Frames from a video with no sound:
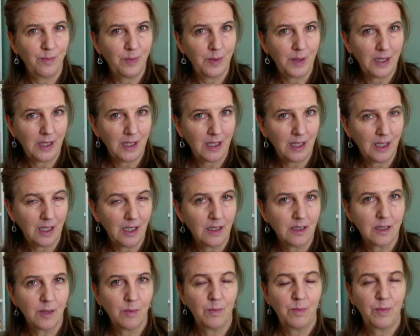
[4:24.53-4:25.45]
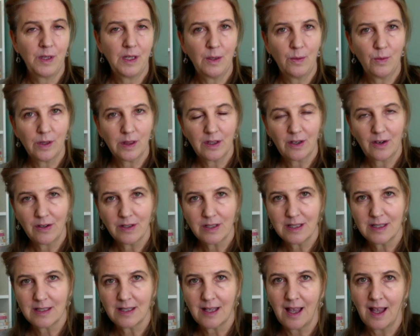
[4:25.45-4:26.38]
to be with
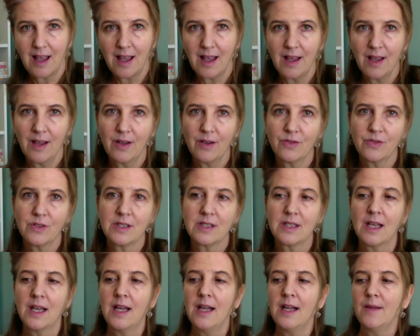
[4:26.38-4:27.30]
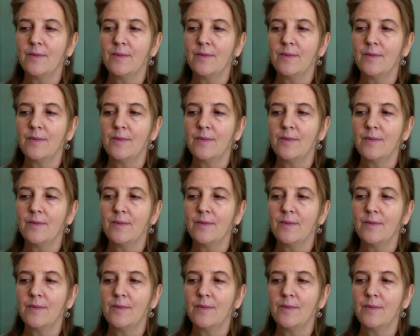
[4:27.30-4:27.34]
ourselves,